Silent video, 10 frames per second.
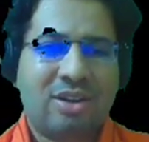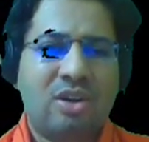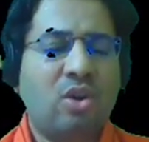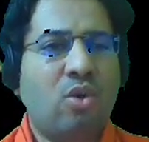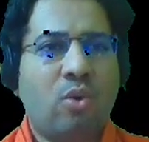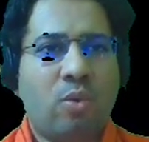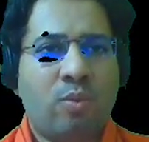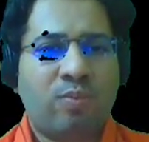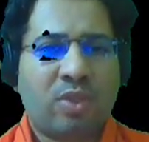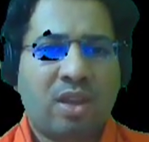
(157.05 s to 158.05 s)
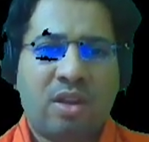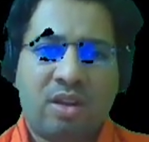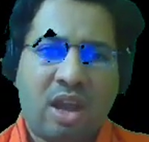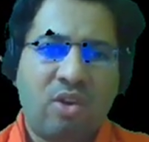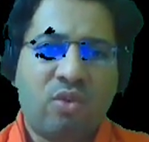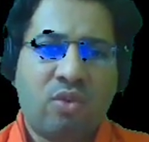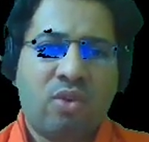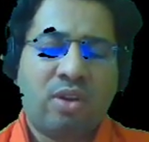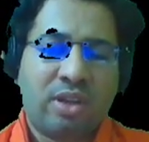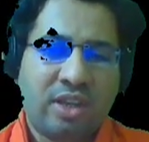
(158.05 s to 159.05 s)
No. Now,
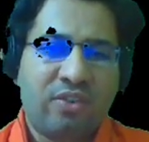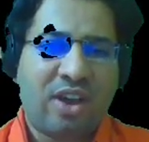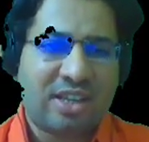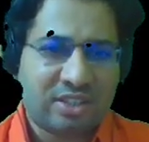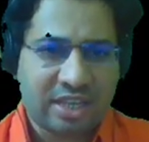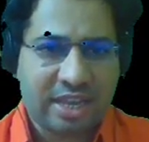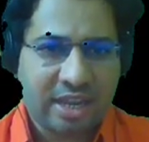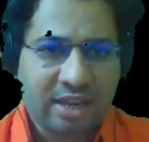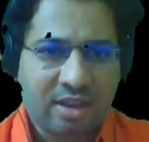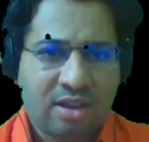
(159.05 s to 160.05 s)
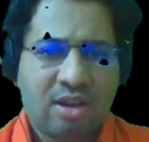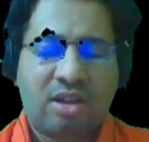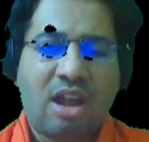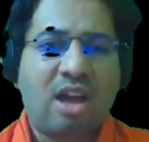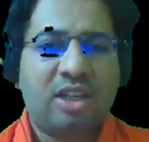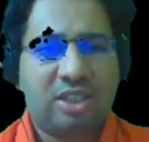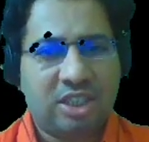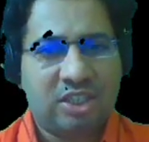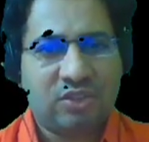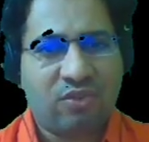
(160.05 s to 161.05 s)
if I say Raj
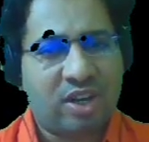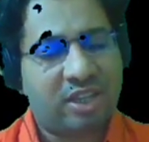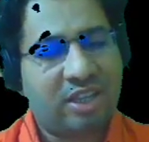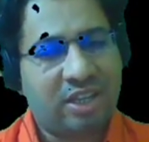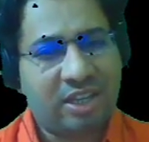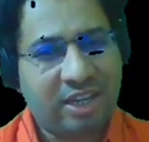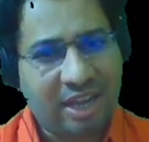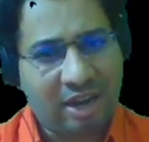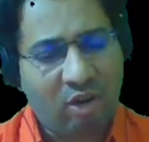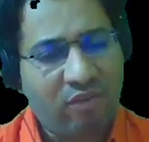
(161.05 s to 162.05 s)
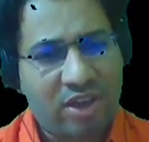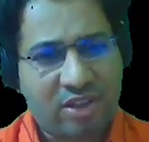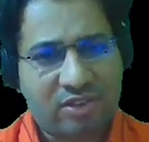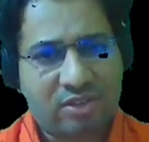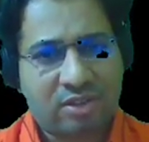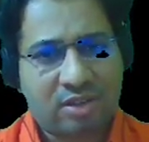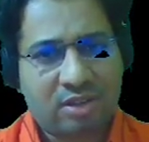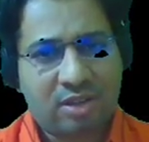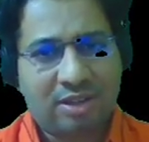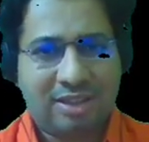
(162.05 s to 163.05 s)
is working in an office,
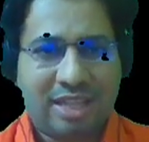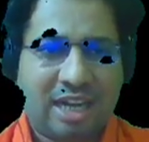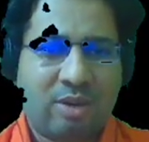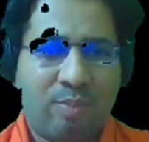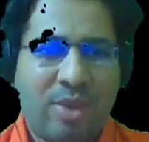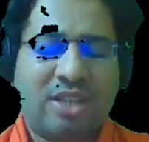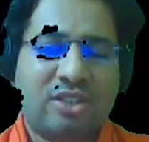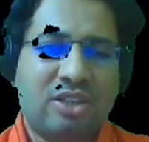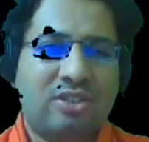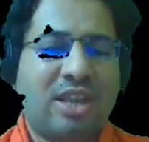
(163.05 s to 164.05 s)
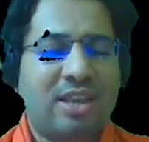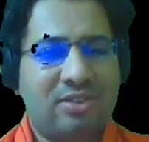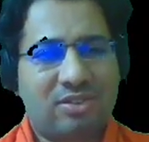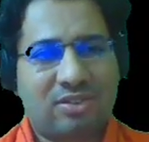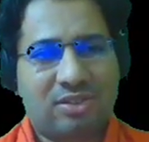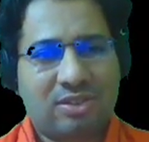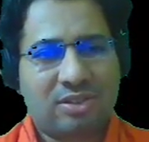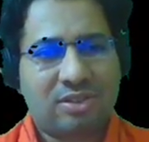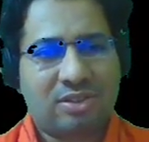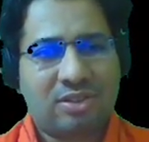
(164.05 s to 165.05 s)
that makes a sense.